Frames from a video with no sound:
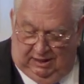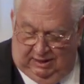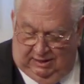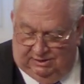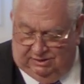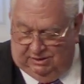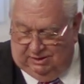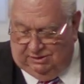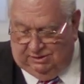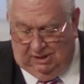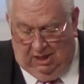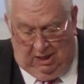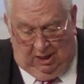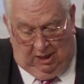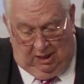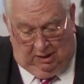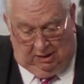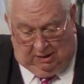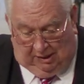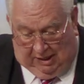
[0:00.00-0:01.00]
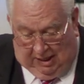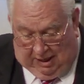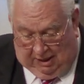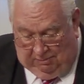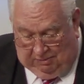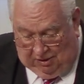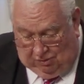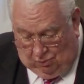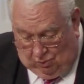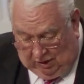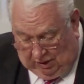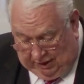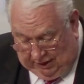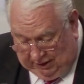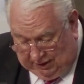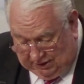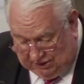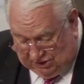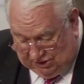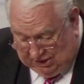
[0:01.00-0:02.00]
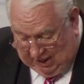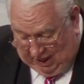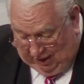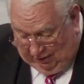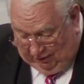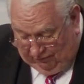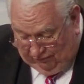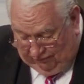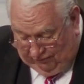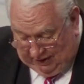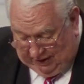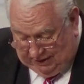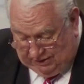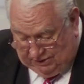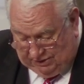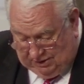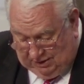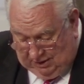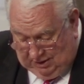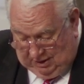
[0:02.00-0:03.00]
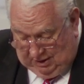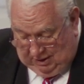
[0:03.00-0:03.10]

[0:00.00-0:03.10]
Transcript: He says, you got to be willing to sacrifice.